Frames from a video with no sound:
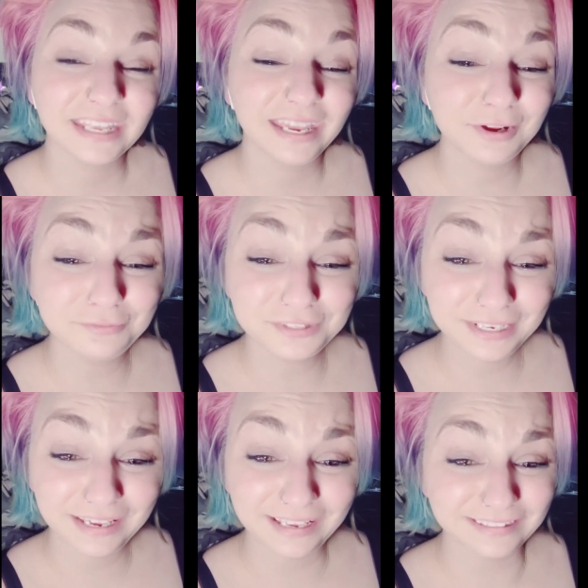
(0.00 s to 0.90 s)
And
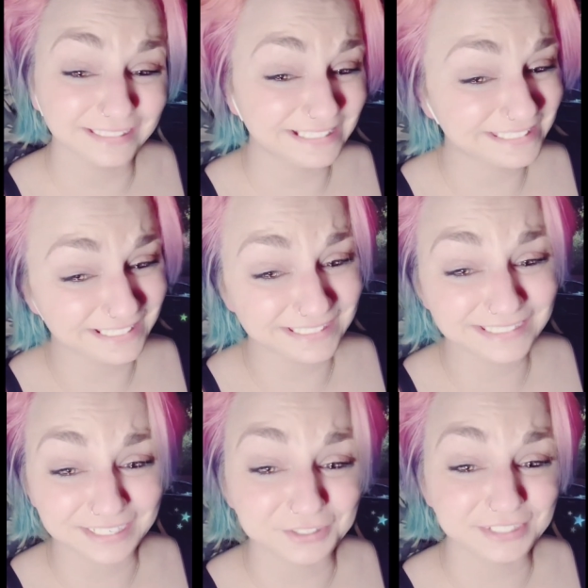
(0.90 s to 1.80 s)
hopefully at least this
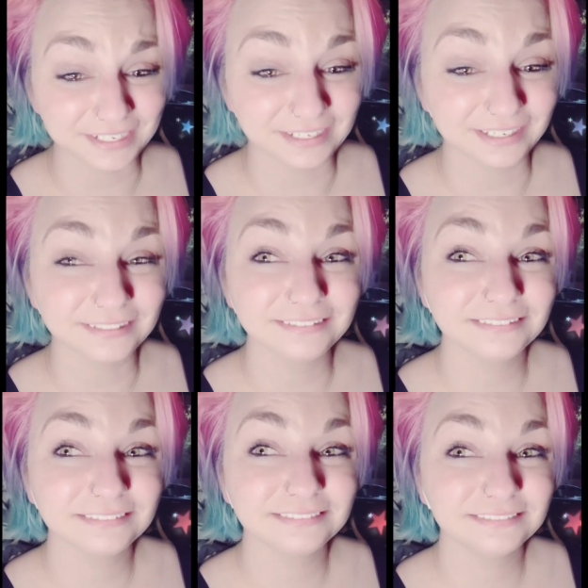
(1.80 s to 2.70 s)
is entertaining.
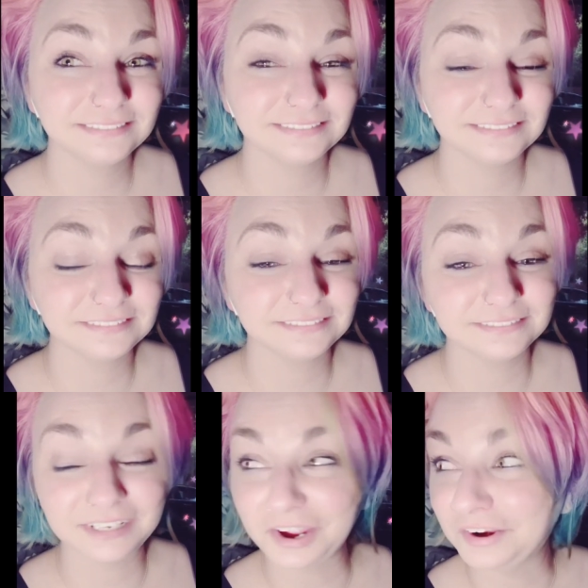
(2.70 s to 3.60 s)
All